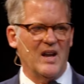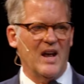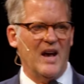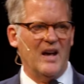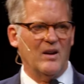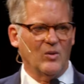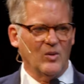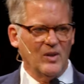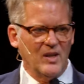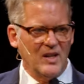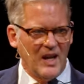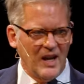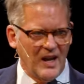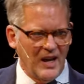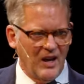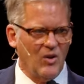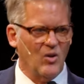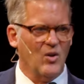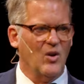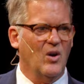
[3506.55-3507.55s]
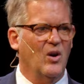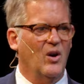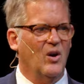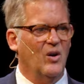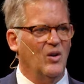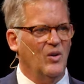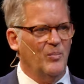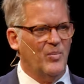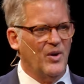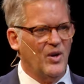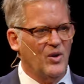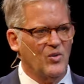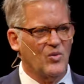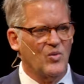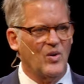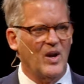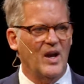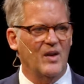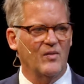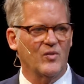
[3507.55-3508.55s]
not only to alcohol impaired
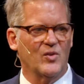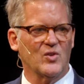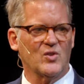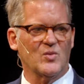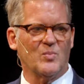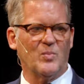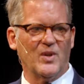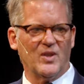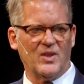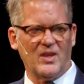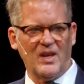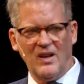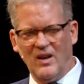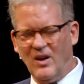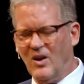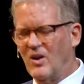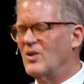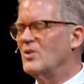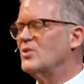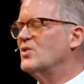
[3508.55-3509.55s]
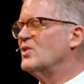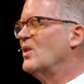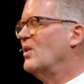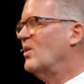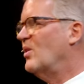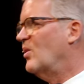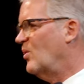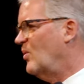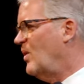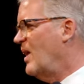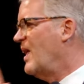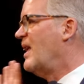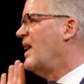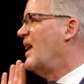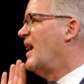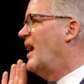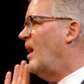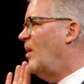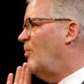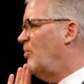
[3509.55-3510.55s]
drivers, but they also
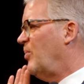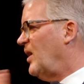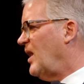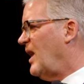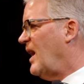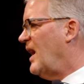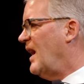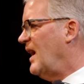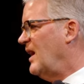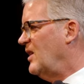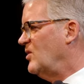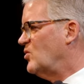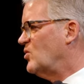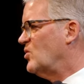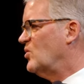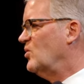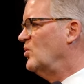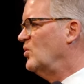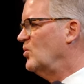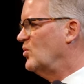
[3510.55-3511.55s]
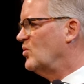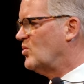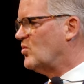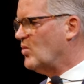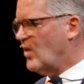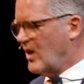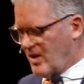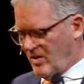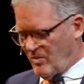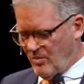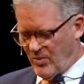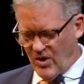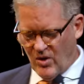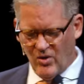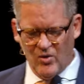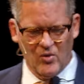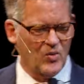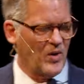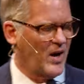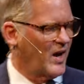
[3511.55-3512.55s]
apply to drug
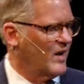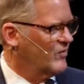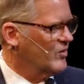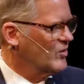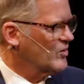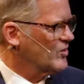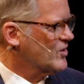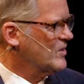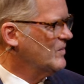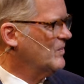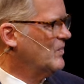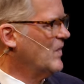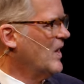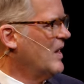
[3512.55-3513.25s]
impaired drivers.